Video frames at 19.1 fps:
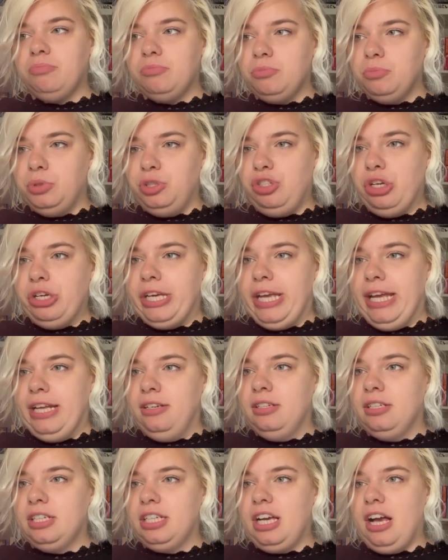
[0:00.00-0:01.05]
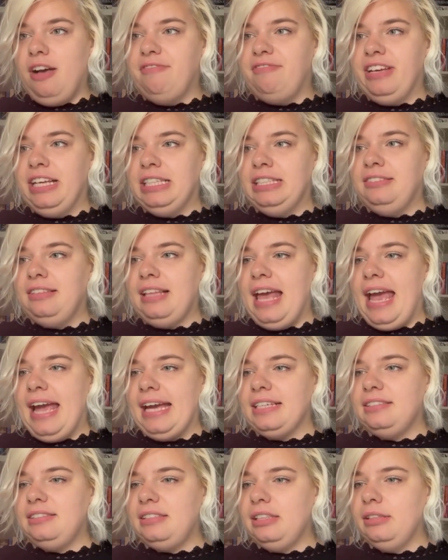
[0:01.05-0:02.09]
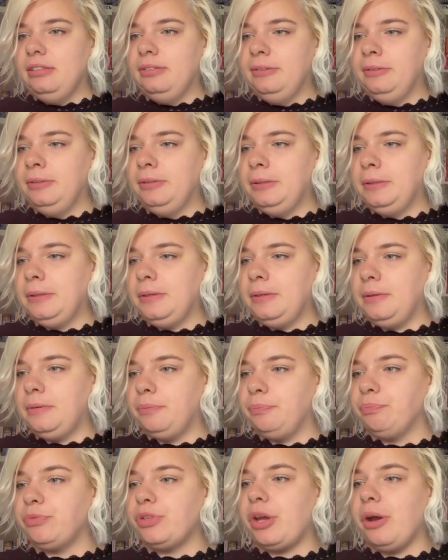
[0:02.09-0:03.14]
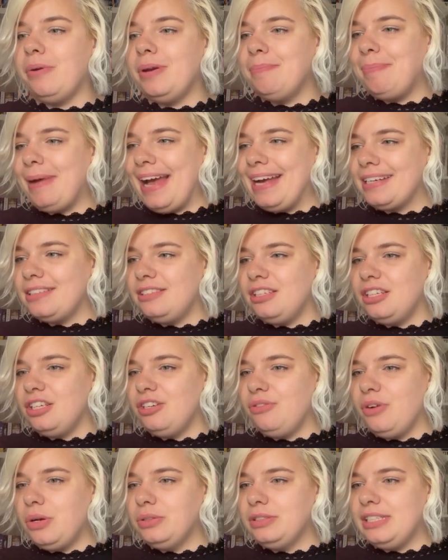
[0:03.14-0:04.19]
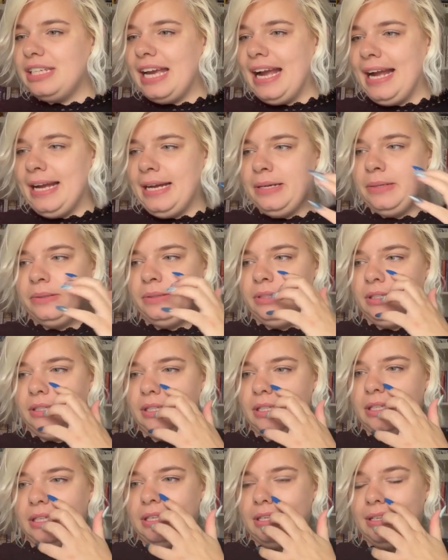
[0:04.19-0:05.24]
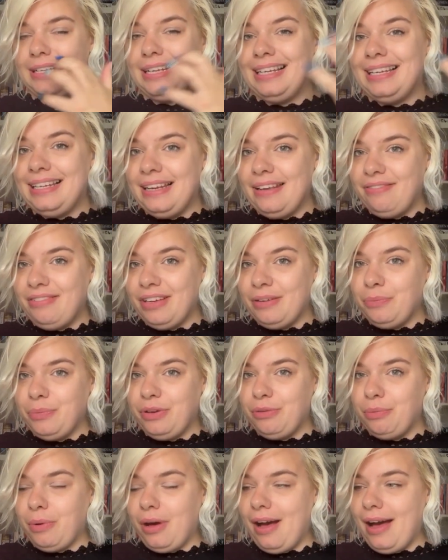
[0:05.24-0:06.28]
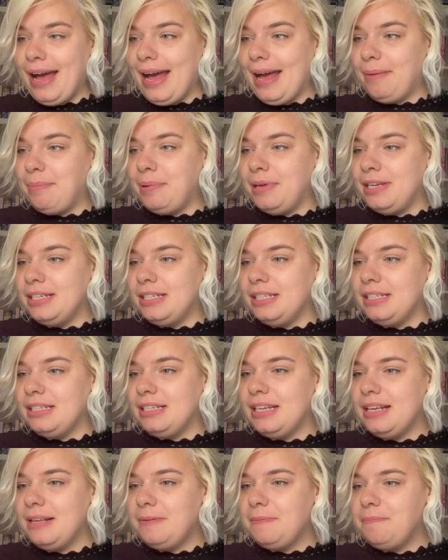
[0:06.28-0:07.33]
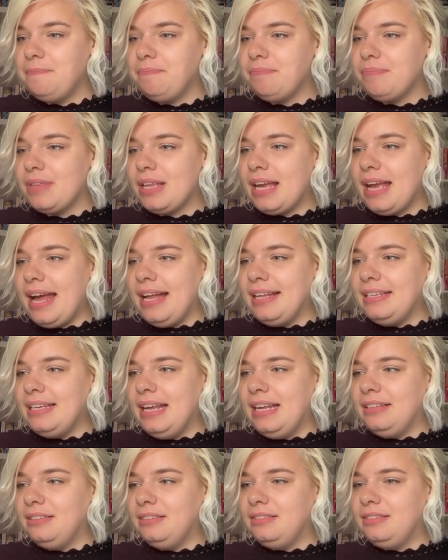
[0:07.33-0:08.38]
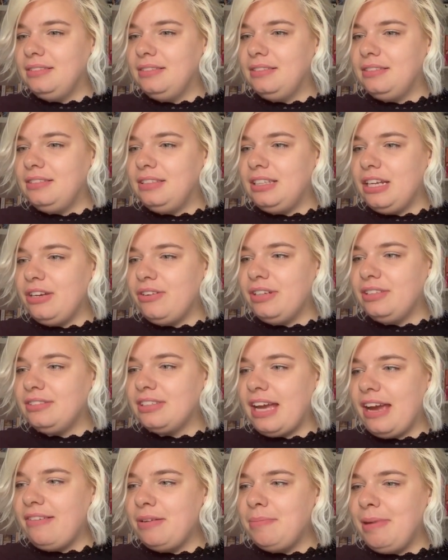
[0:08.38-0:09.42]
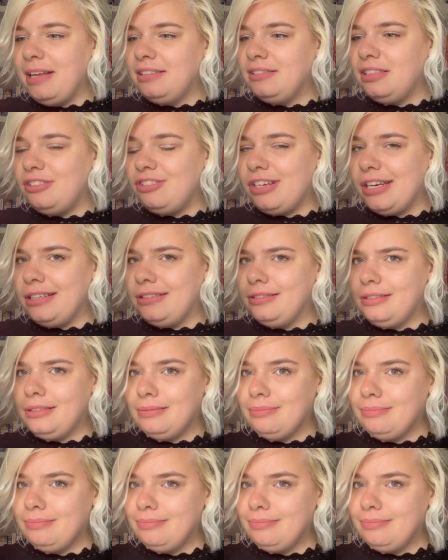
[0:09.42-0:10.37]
we're talking can't feel his legs, going back to your old town, living with what happened, and then secret scary messages.